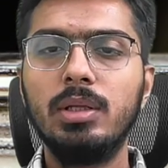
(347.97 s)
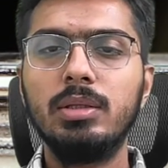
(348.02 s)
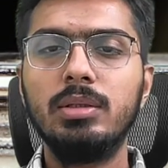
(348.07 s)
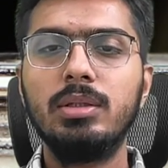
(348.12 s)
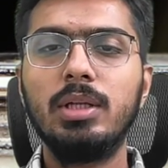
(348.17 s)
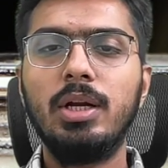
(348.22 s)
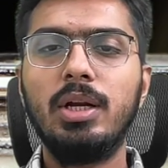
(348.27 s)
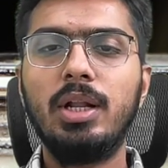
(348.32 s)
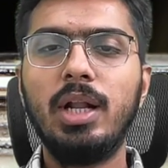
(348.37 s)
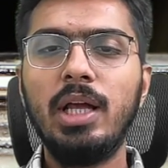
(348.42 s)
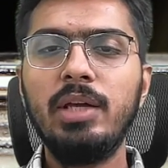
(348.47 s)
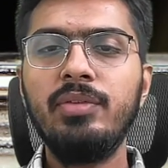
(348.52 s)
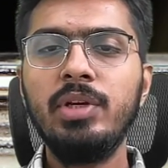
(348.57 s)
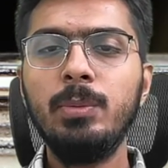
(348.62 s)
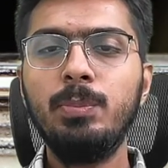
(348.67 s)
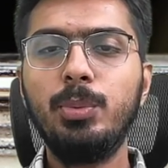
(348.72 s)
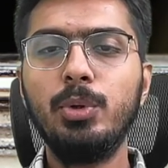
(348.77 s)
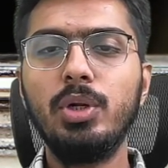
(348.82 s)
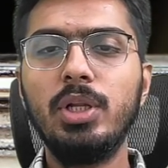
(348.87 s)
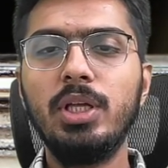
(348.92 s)
The driving
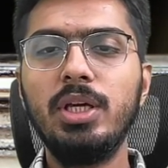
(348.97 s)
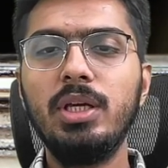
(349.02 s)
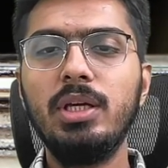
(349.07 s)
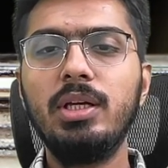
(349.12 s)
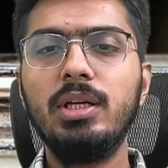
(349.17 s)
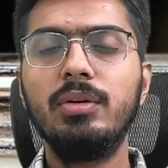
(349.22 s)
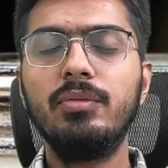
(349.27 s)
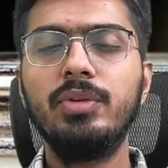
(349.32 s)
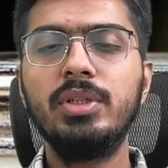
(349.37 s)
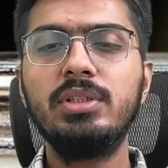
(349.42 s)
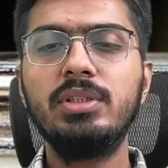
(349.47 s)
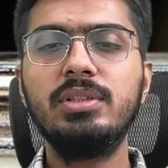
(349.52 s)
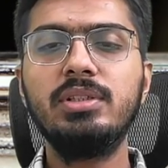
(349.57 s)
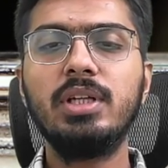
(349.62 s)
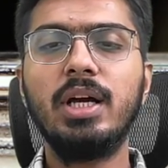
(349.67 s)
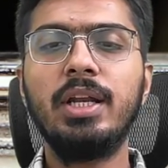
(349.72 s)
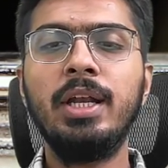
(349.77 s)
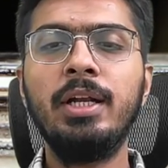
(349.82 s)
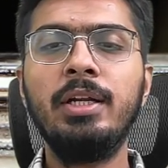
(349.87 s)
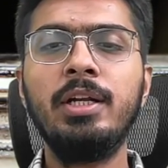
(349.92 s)
pulley, which is
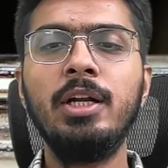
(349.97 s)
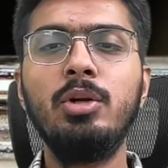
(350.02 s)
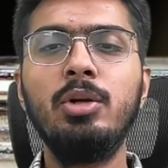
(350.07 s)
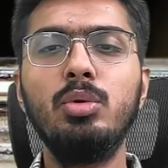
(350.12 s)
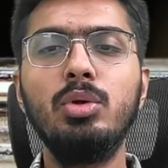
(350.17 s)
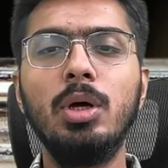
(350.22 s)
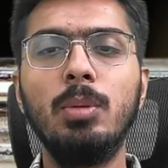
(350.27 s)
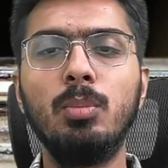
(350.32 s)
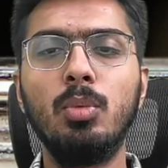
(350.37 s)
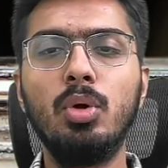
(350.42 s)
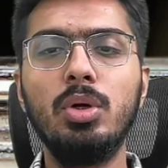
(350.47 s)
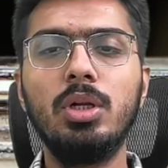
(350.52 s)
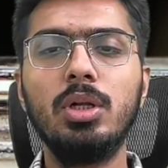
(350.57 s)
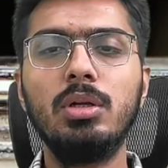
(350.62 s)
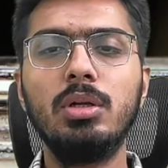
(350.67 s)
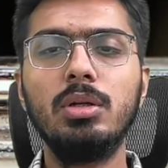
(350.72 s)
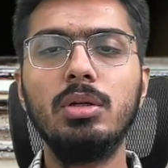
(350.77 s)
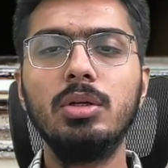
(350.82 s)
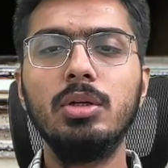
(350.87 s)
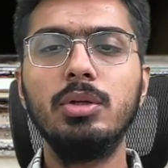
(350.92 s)
connected to the
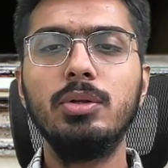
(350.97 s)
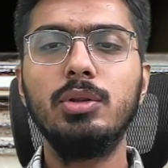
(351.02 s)
motor